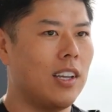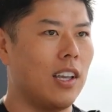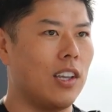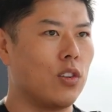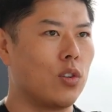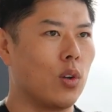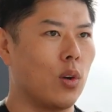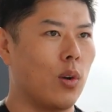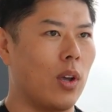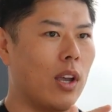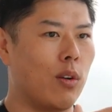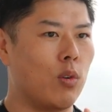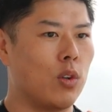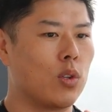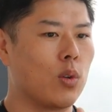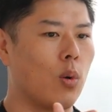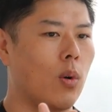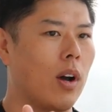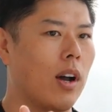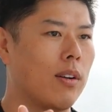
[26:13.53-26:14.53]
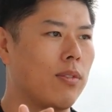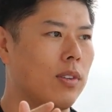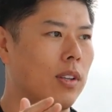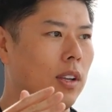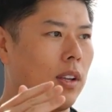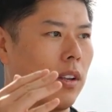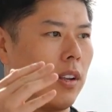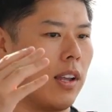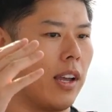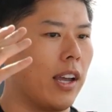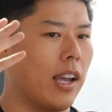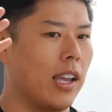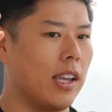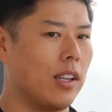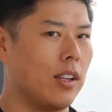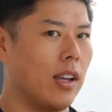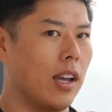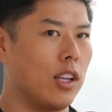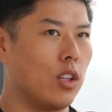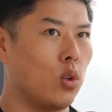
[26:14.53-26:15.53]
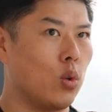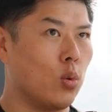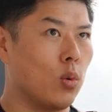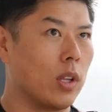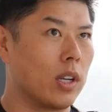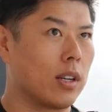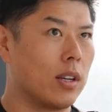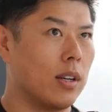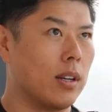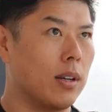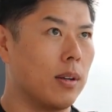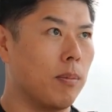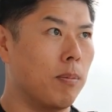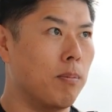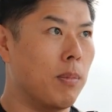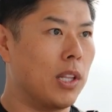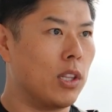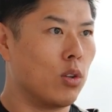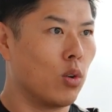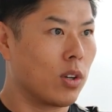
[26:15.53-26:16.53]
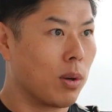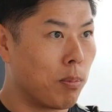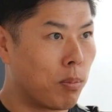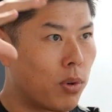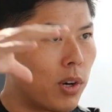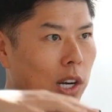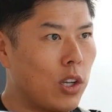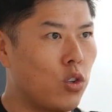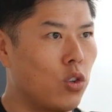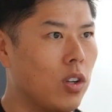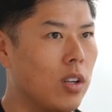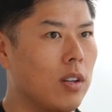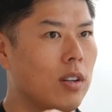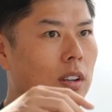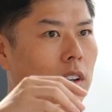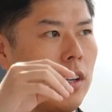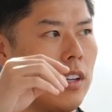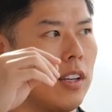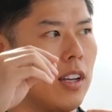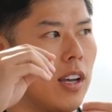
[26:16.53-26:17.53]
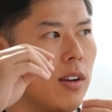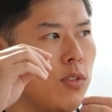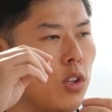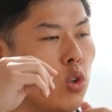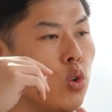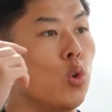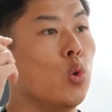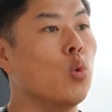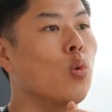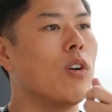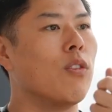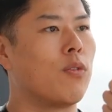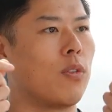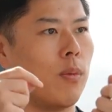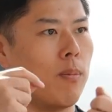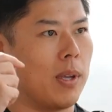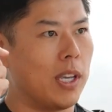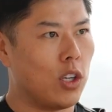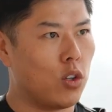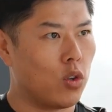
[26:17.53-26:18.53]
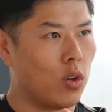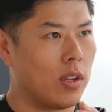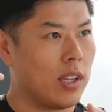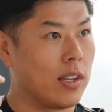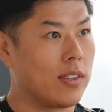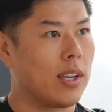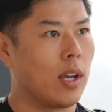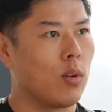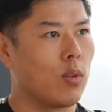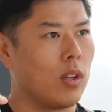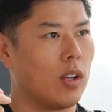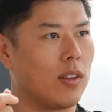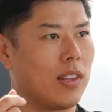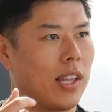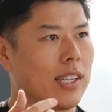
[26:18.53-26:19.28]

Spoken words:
And so every so often I do like a mental compression of the new information that's out there.